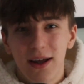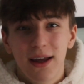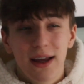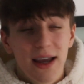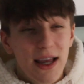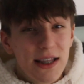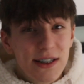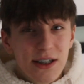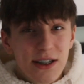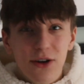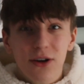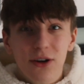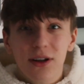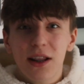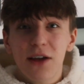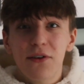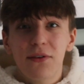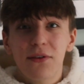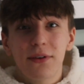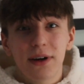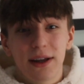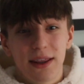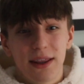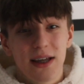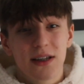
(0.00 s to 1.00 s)
It's a good
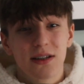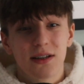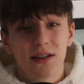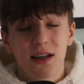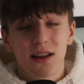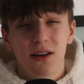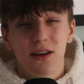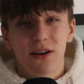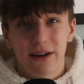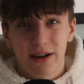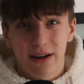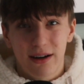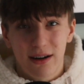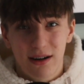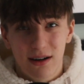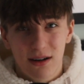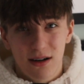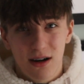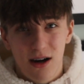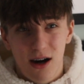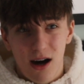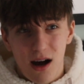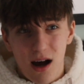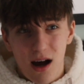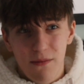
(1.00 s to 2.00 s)
livery. There's a lot of
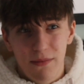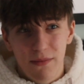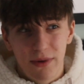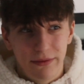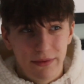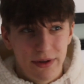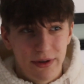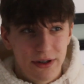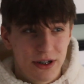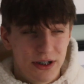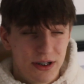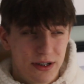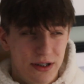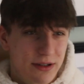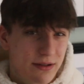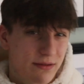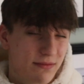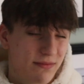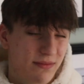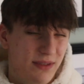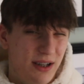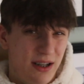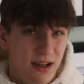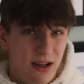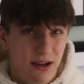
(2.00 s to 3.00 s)
carbon, which is,
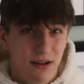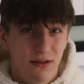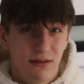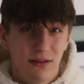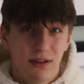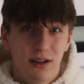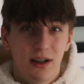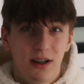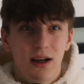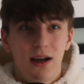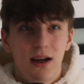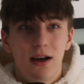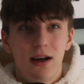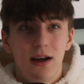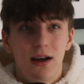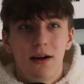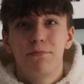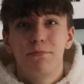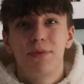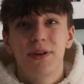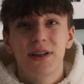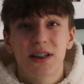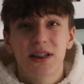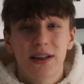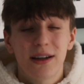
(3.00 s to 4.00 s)
you know...
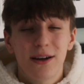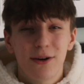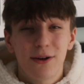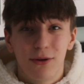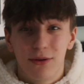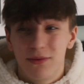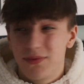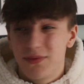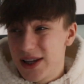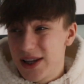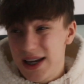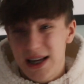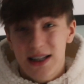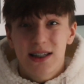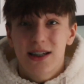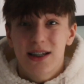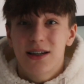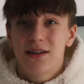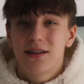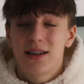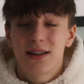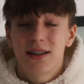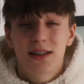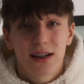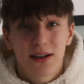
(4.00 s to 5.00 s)
But still, it's
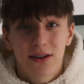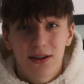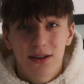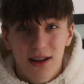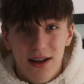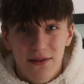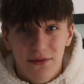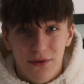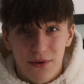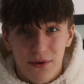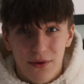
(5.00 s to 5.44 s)
a good livery.